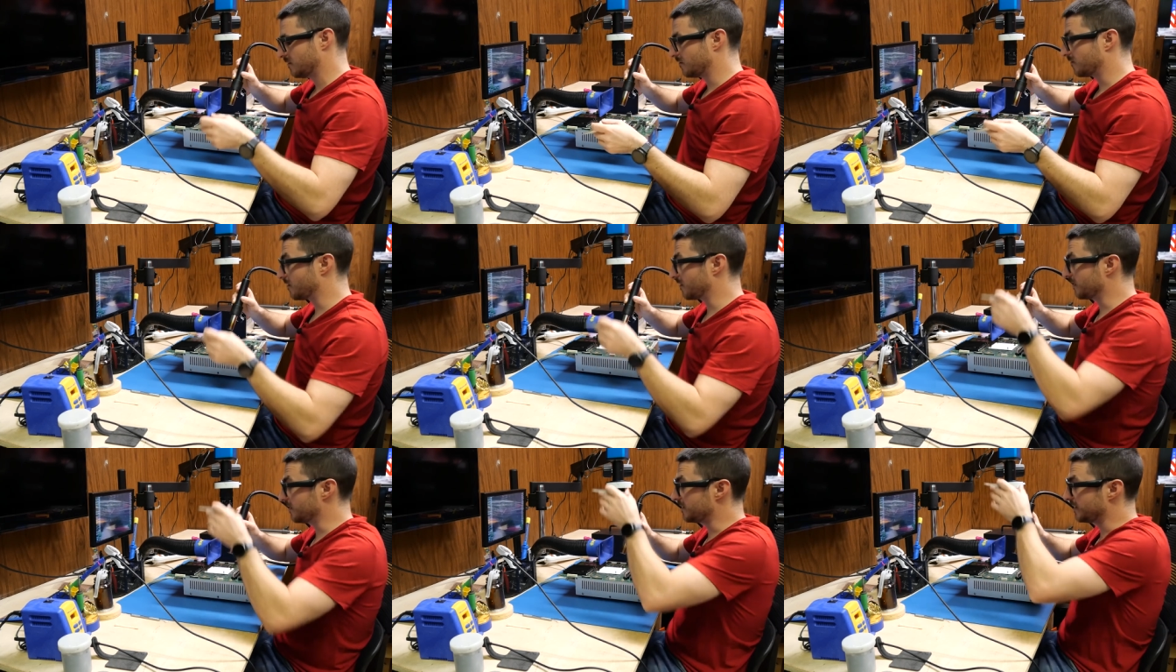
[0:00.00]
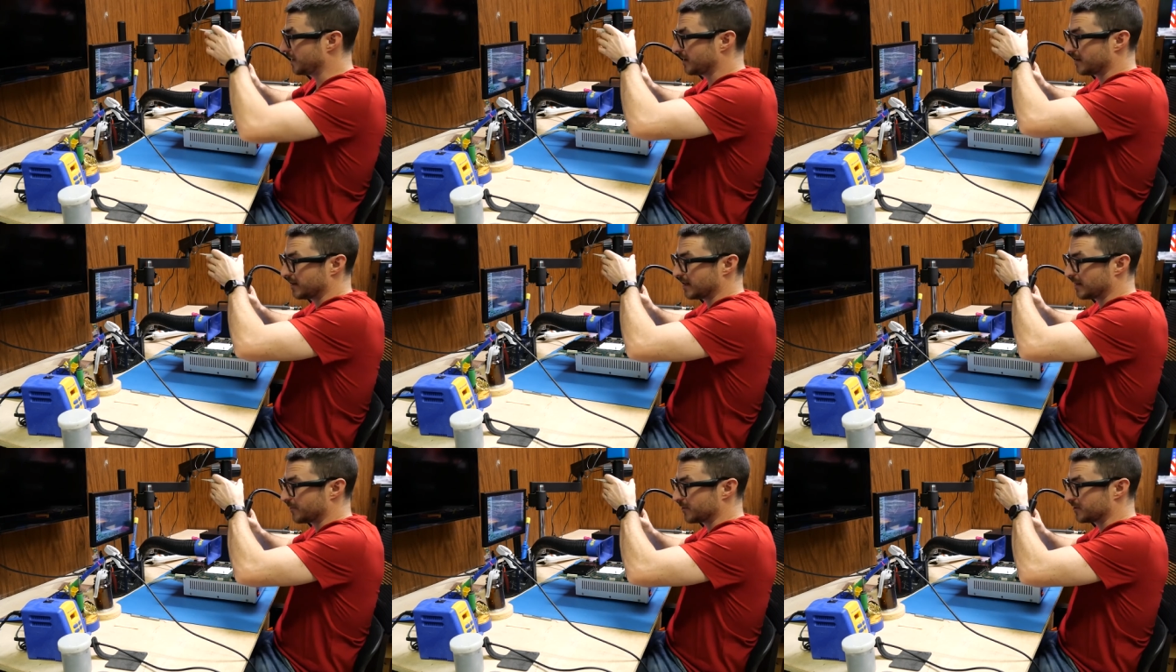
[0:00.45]
we're gonna take
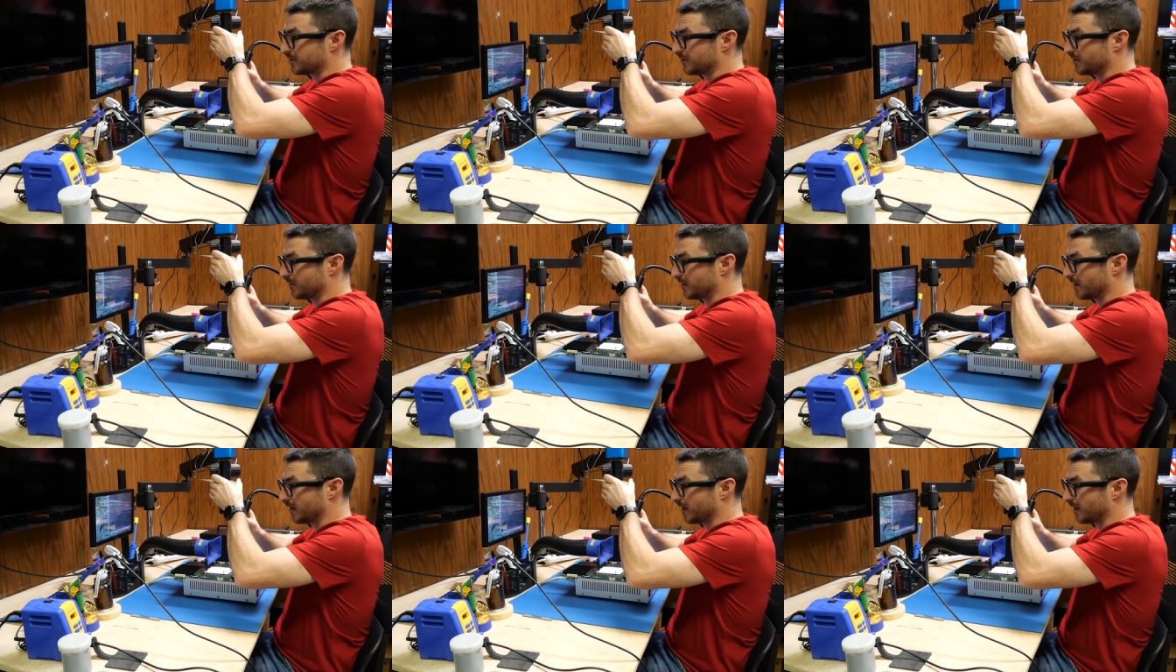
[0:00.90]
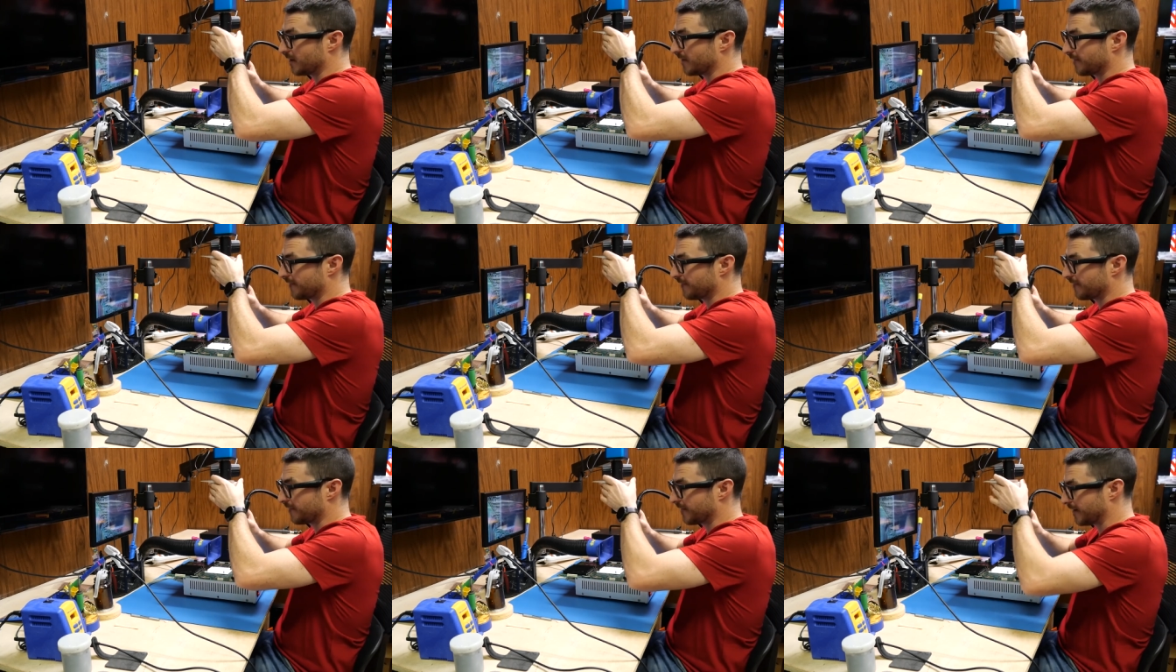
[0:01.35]
the opportunity
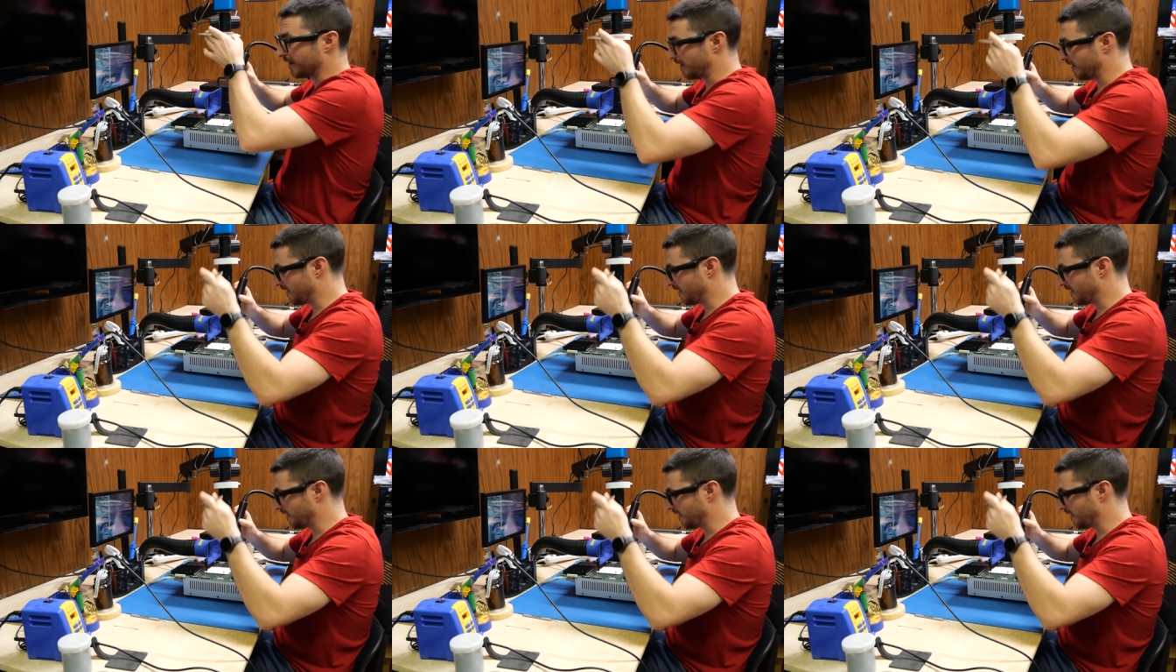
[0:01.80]
right